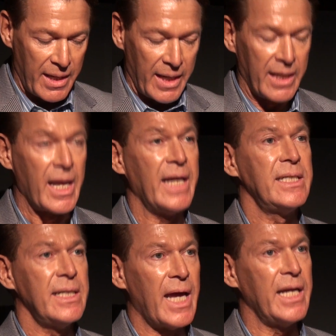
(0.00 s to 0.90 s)
In
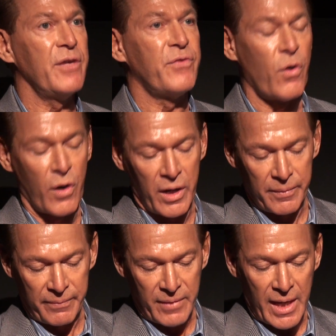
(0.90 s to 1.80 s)
1994,
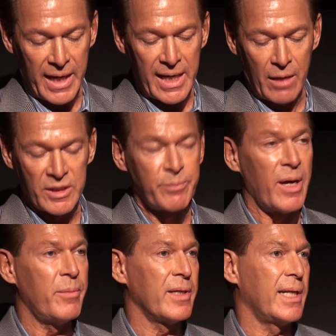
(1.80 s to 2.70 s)
I announced
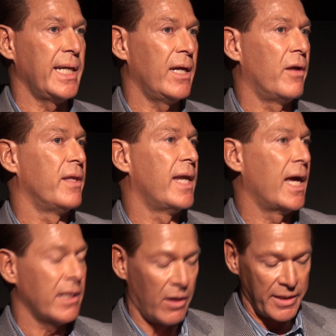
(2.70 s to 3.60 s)
publicly on
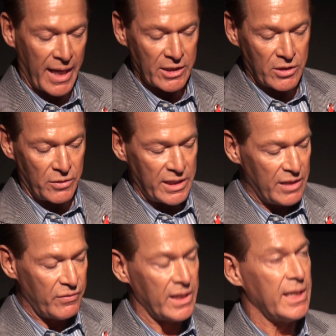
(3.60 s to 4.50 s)
national
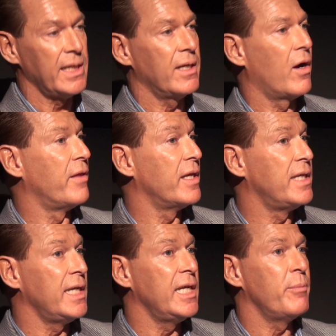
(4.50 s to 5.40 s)
TV, on the
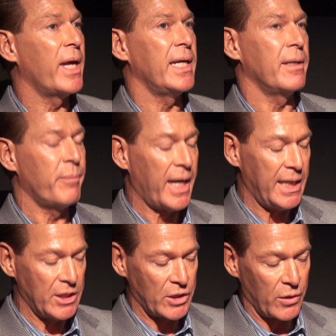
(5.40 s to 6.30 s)
Deanie
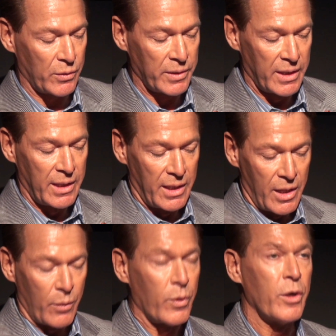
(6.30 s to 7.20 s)
Petty Show,
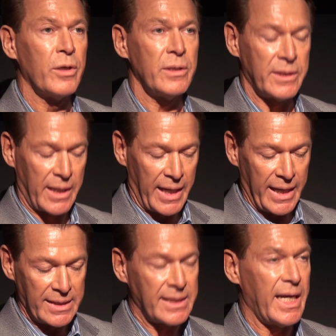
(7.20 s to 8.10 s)
World
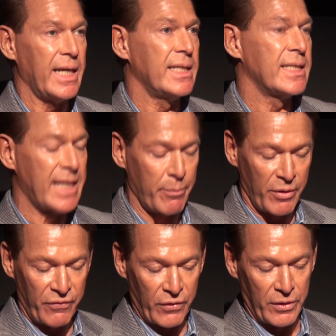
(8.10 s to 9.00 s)
AIDS Day,
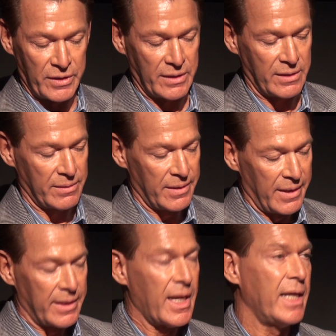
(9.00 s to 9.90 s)
December 1st,
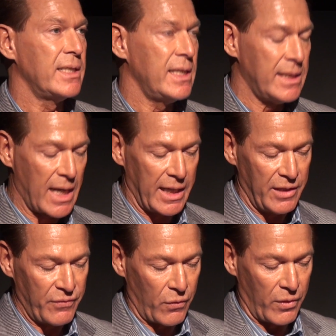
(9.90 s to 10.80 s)

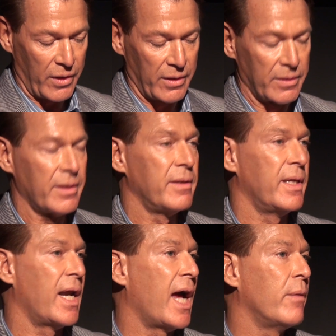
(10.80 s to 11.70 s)
1994,
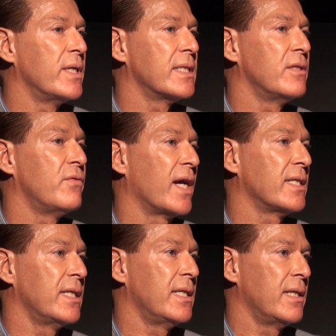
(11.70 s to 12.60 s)
that I was
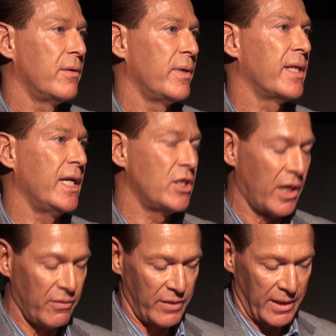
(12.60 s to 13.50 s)
infected with
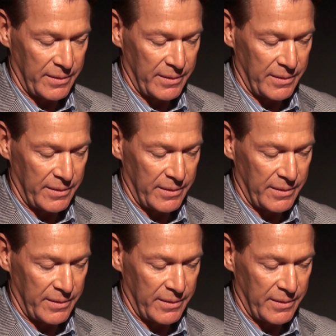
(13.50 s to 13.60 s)
HIV.